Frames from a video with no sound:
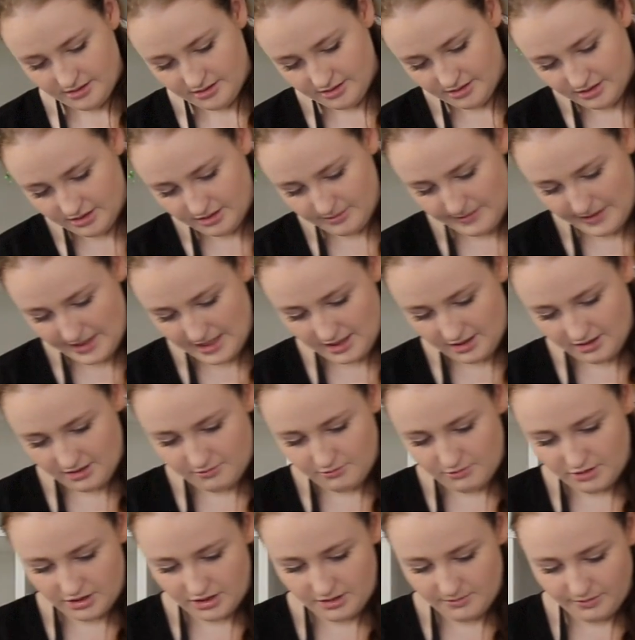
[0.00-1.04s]
So depending
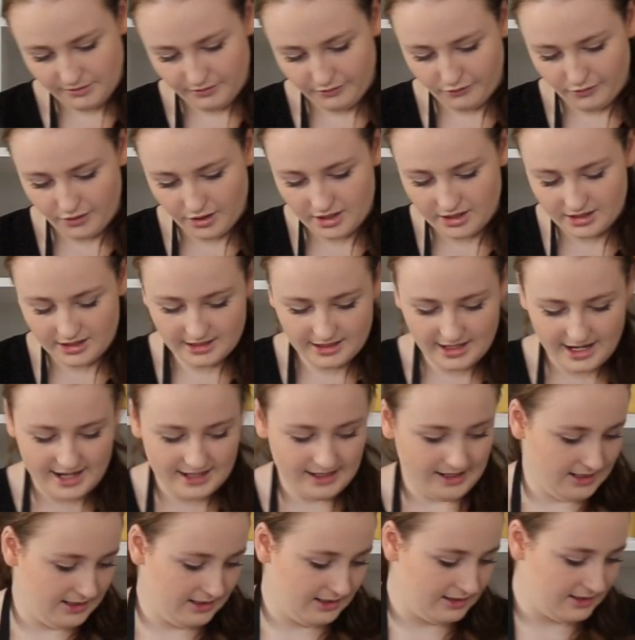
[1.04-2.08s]
on what you prefer, you can
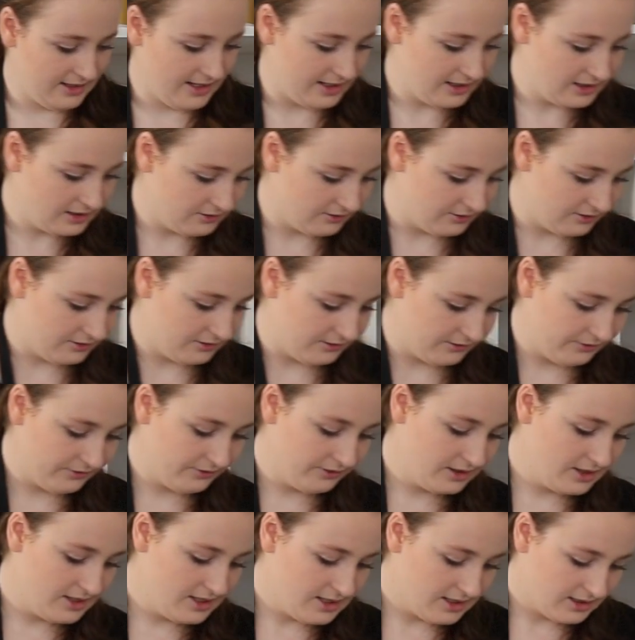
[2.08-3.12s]
add any layer of
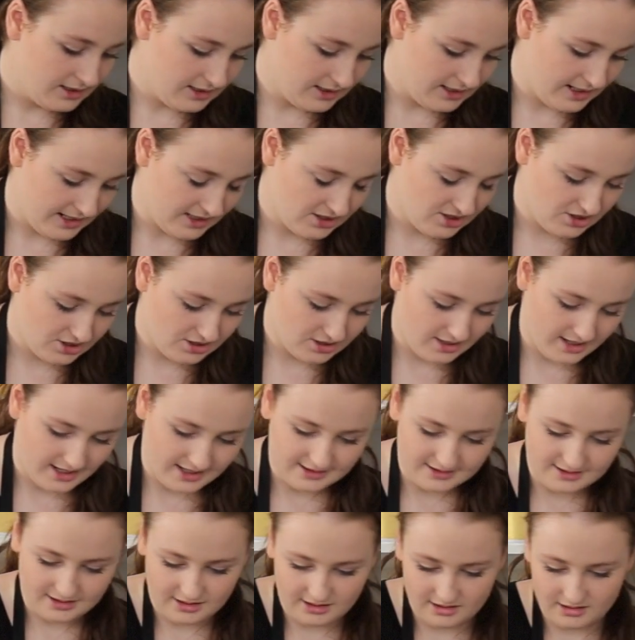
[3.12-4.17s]
ganache
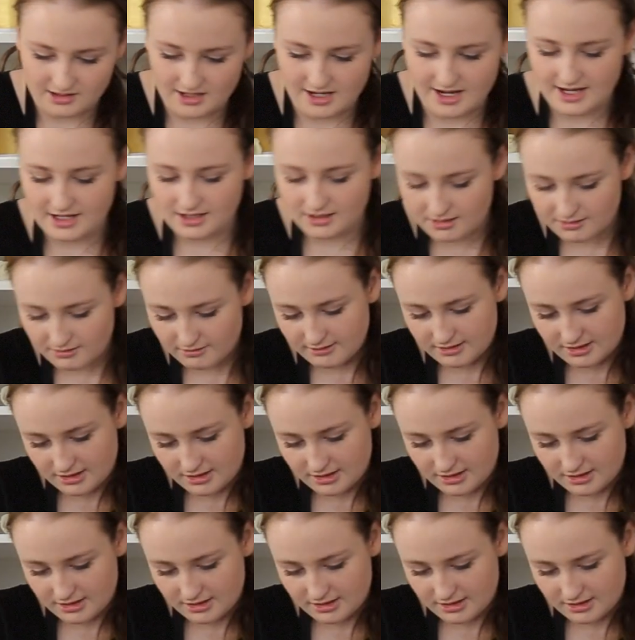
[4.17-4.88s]
size that you like.